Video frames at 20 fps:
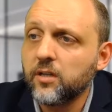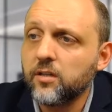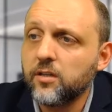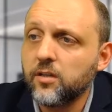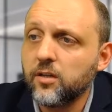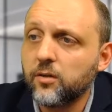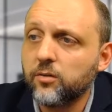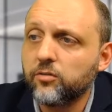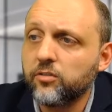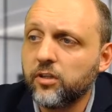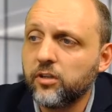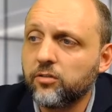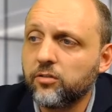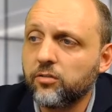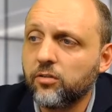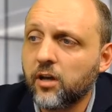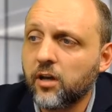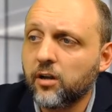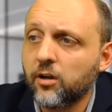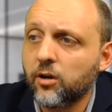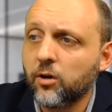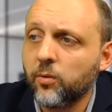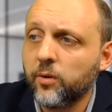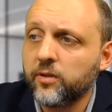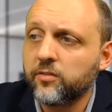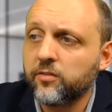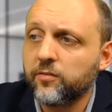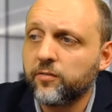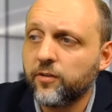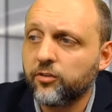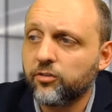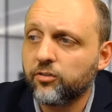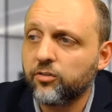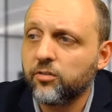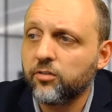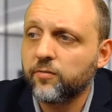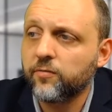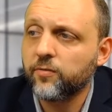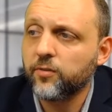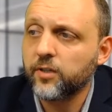DOCs are not always sufficient
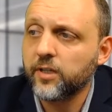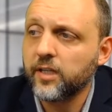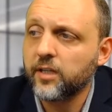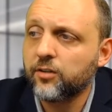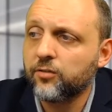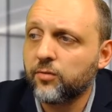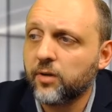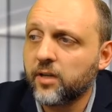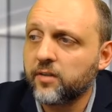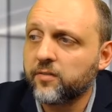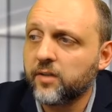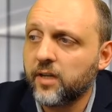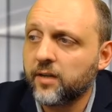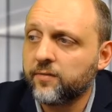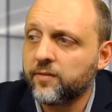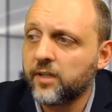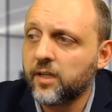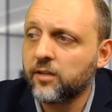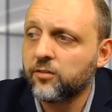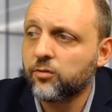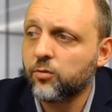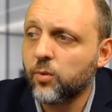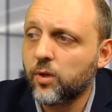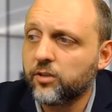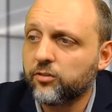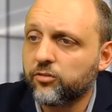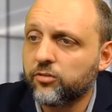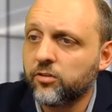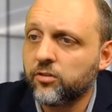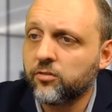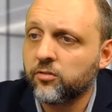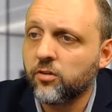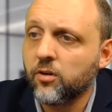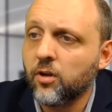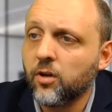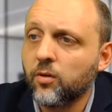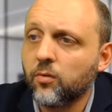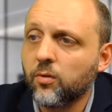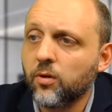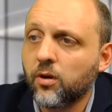to fully address FDA's questions
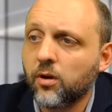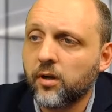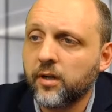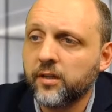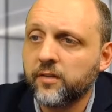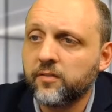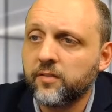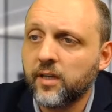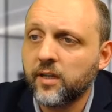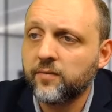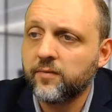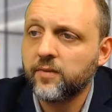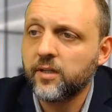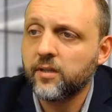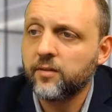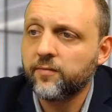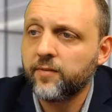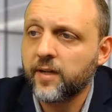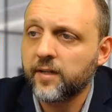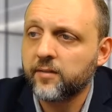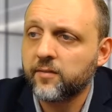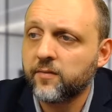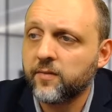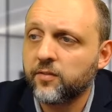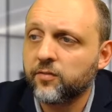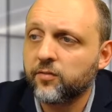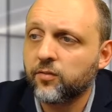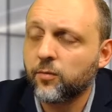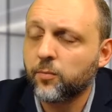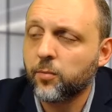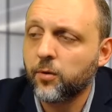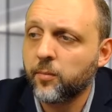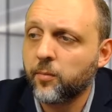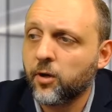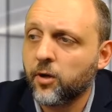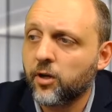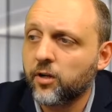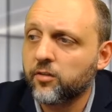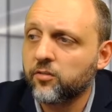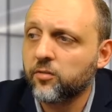regarding safety and effectiveness for
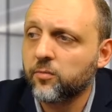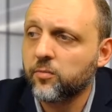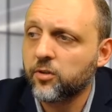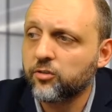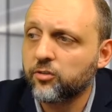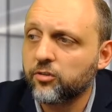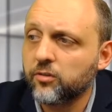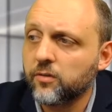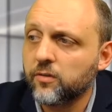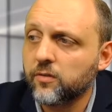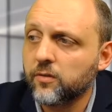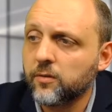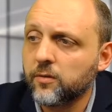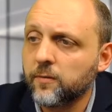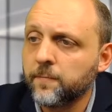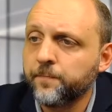pre-market submissions.